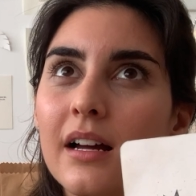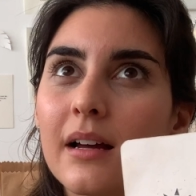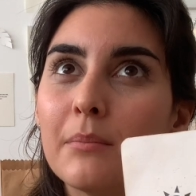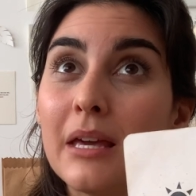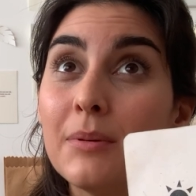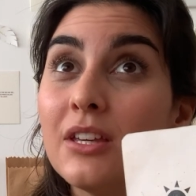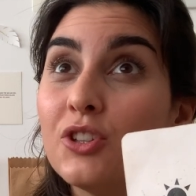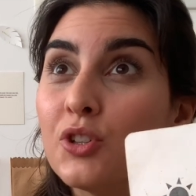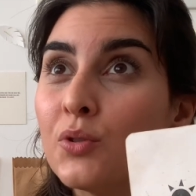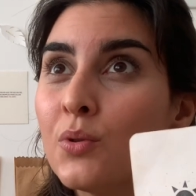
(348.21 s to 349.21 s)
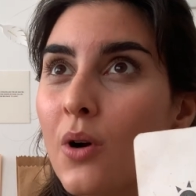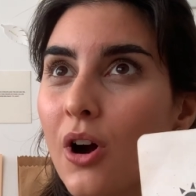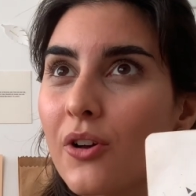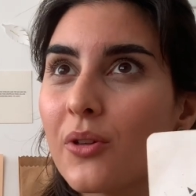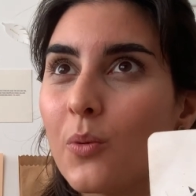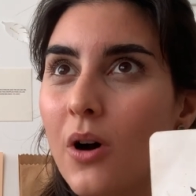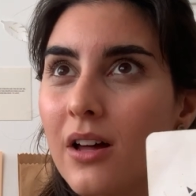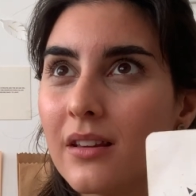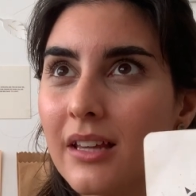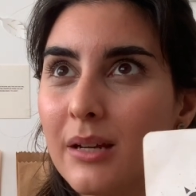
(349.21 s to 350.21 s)
maybe you are the
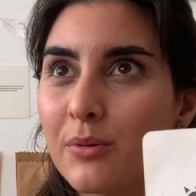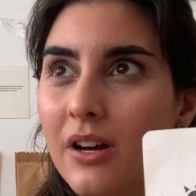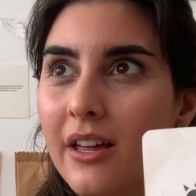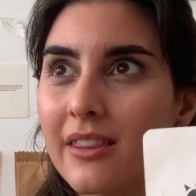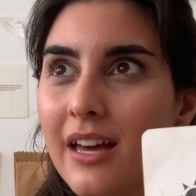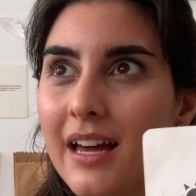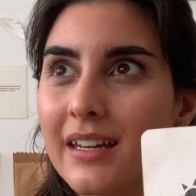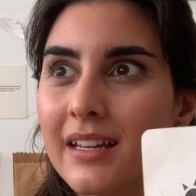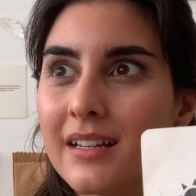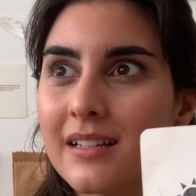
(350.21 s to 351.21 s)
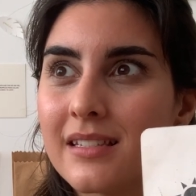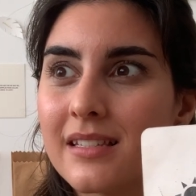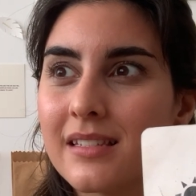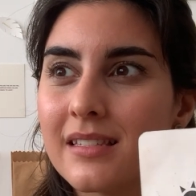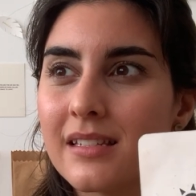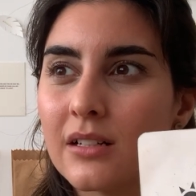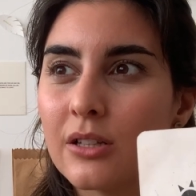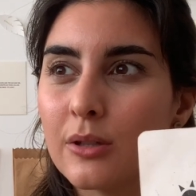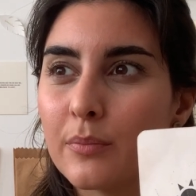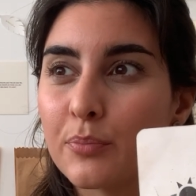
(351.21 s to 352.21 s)
one, Libra, that is
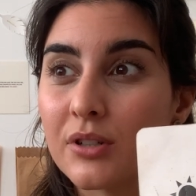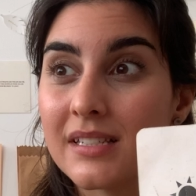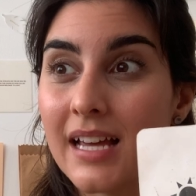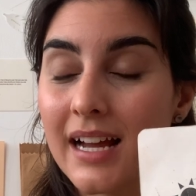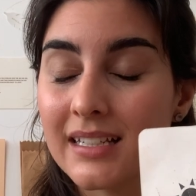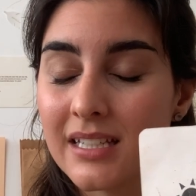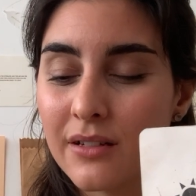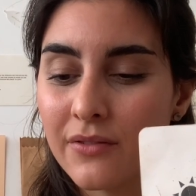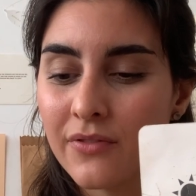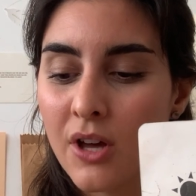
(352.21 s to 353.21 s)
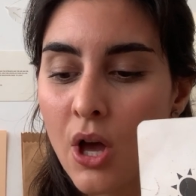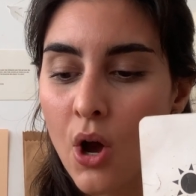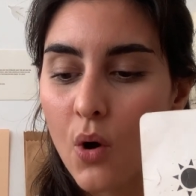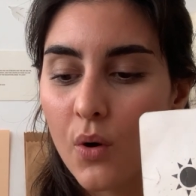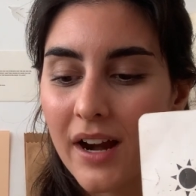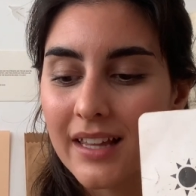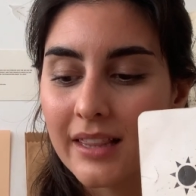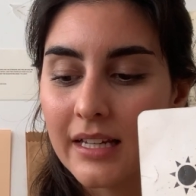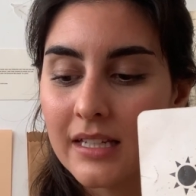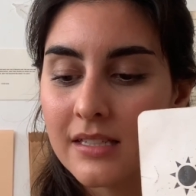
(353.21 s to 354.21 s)
still protective, or at
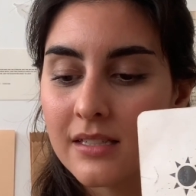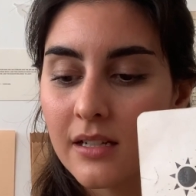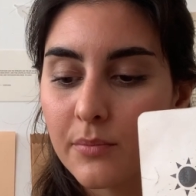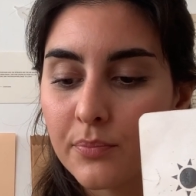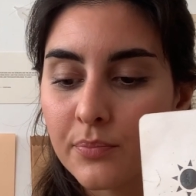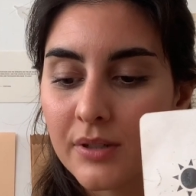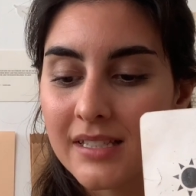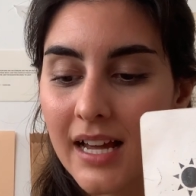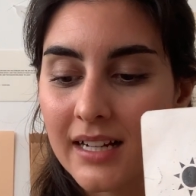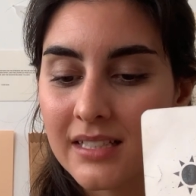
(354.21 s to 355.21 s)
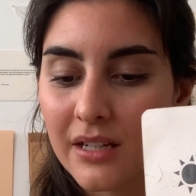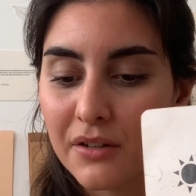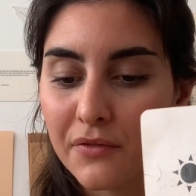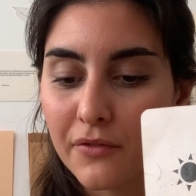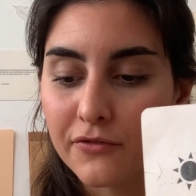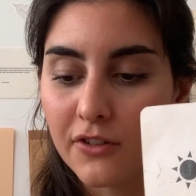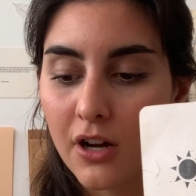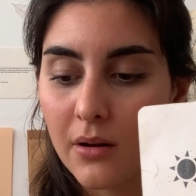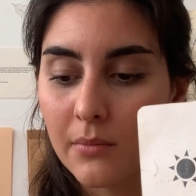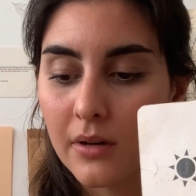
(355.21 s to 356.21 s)
least protective
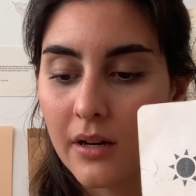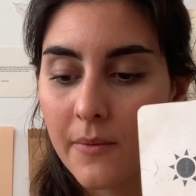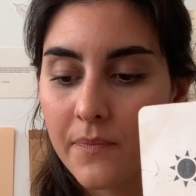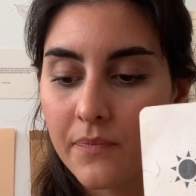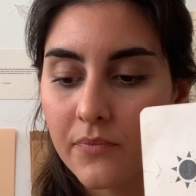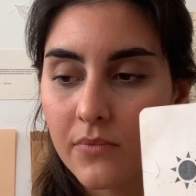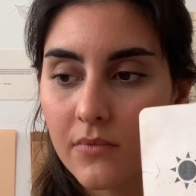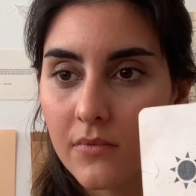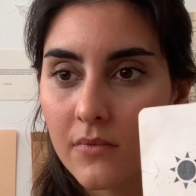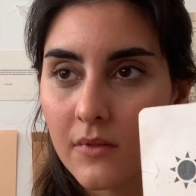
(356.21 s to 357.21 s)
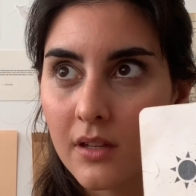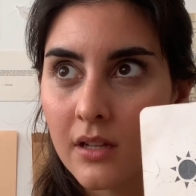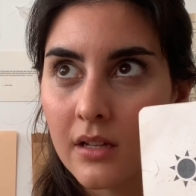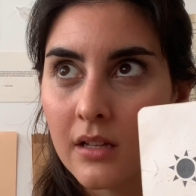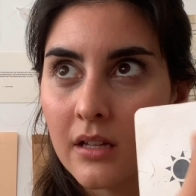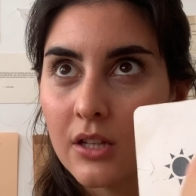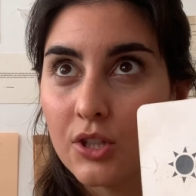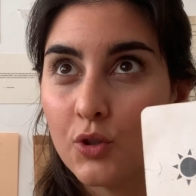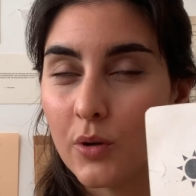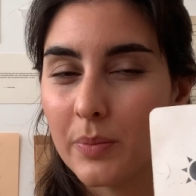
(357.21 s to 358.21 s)
from
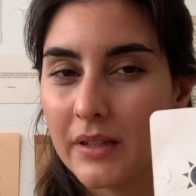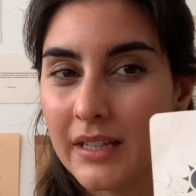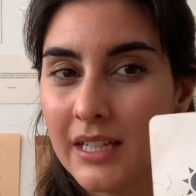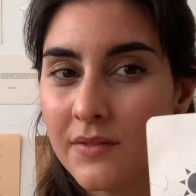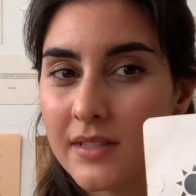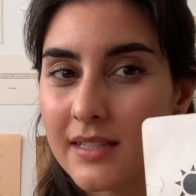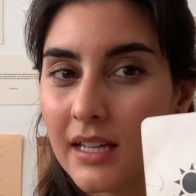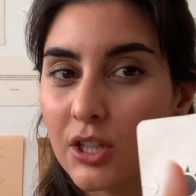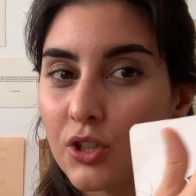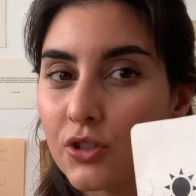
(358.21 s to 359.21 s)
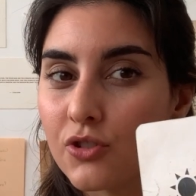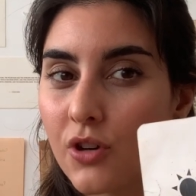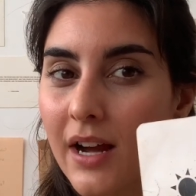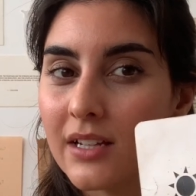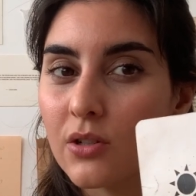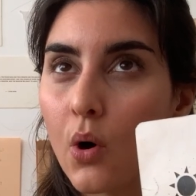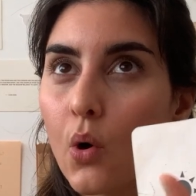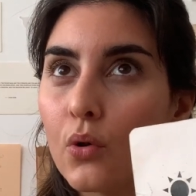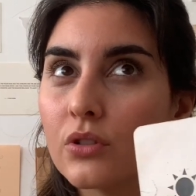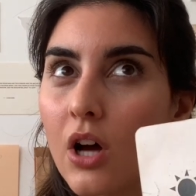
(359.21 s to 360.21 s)
your beliefs. It's like you're trying to
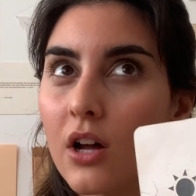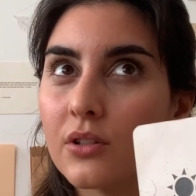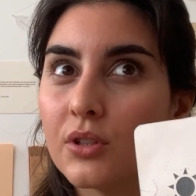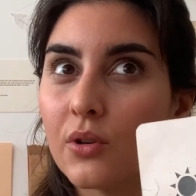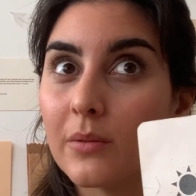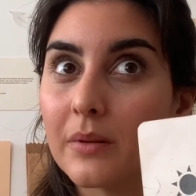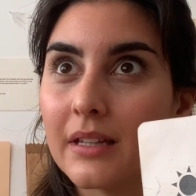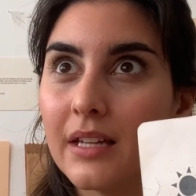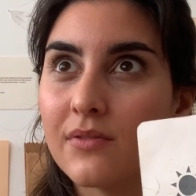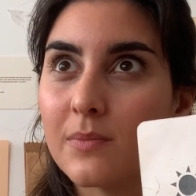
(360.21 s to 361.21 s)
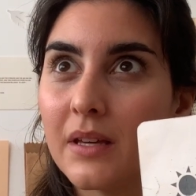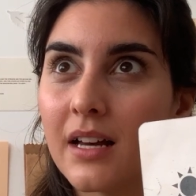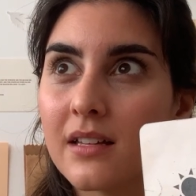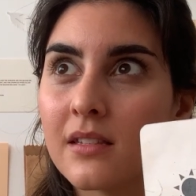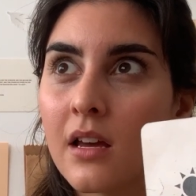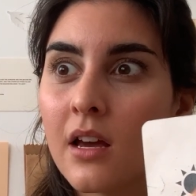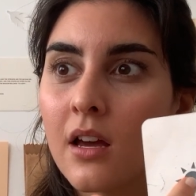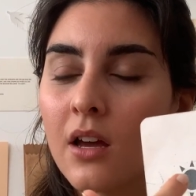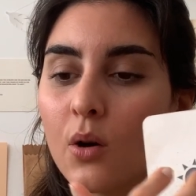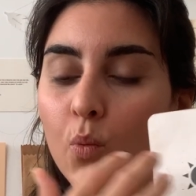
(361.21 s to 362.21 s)
hold on to your beliefs, because
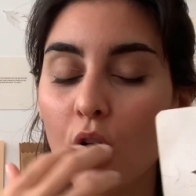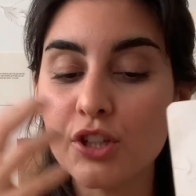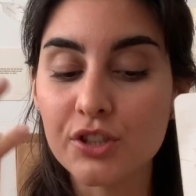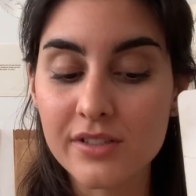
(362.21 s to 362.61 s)
what you're